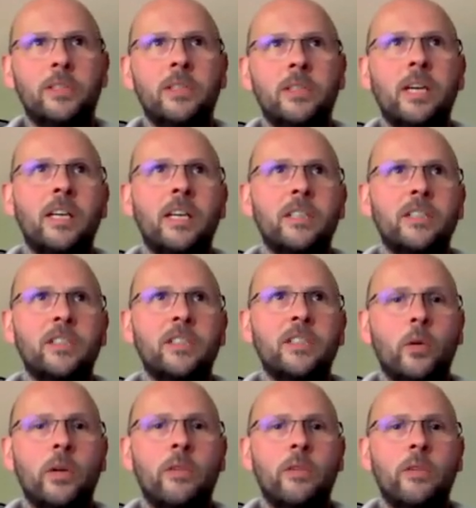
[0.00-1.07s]
So if we
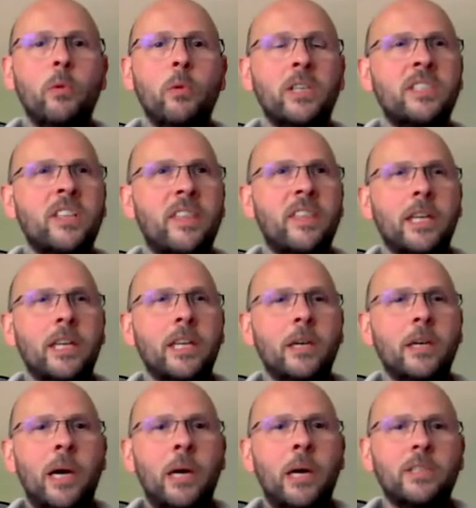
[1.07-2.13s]
wanted to think about
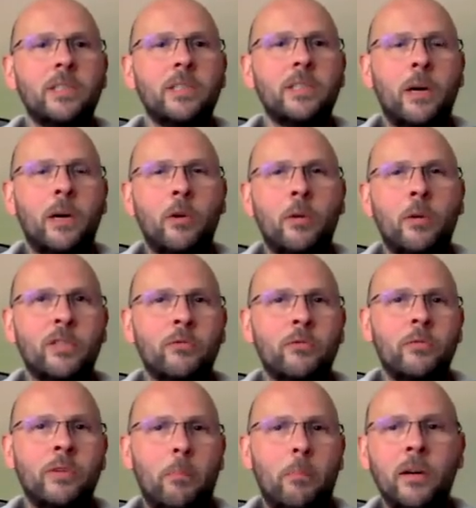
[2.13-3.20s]
our imaginary like
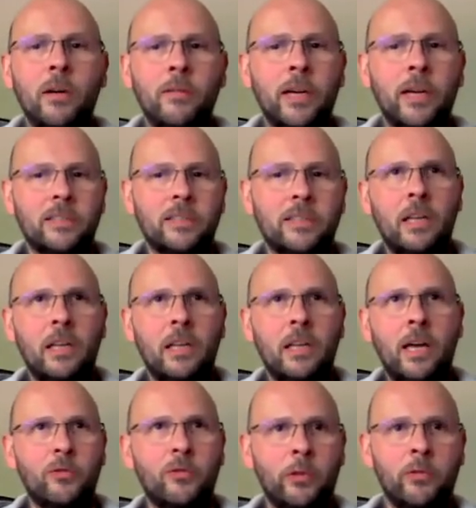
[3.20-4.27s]
perfect line drawing
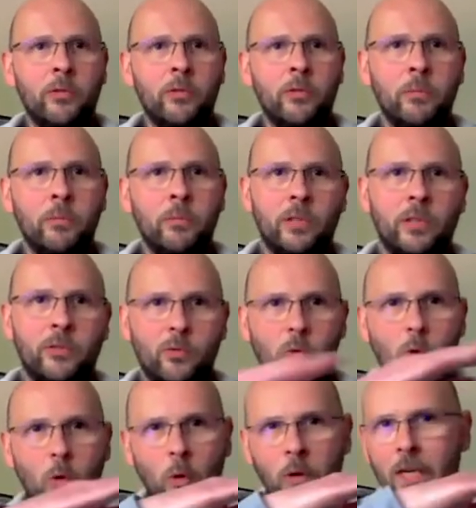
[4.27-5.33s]
routine, we're trying to draw
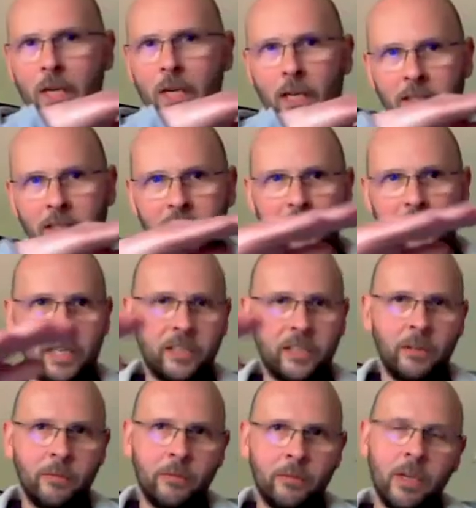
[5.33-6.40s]
a consecutive
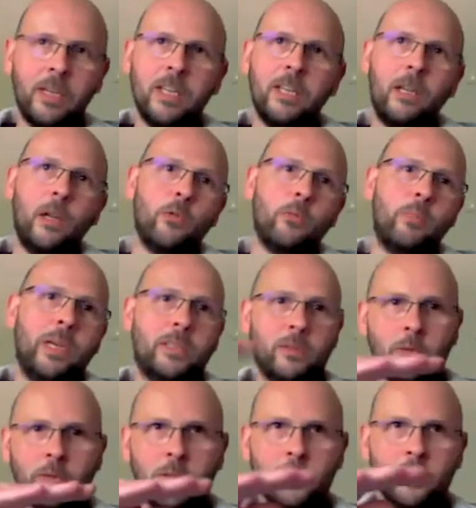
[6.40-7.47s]
load of pixels
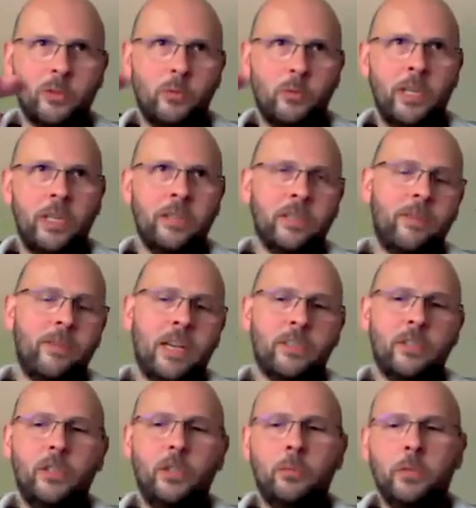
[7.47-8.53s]
on the screen as fast
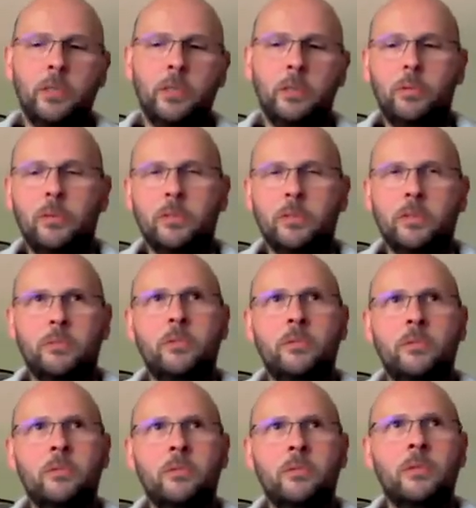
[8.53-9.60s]
as humanly possible.
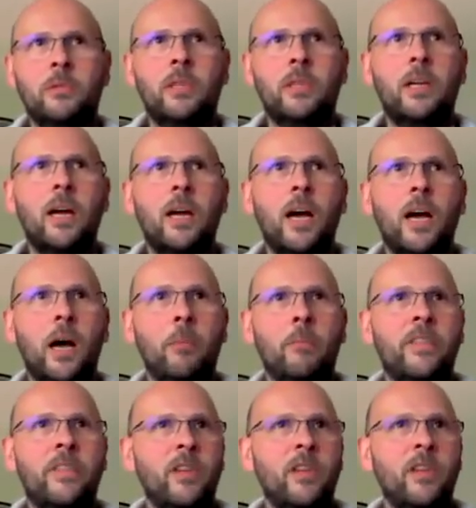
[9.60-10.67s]
Then the
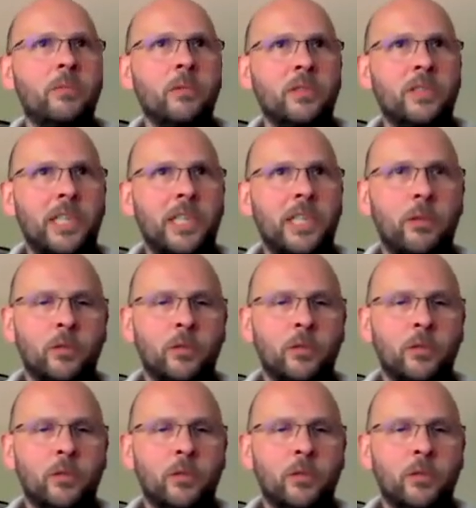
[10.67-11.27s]
optimal sequence would just be a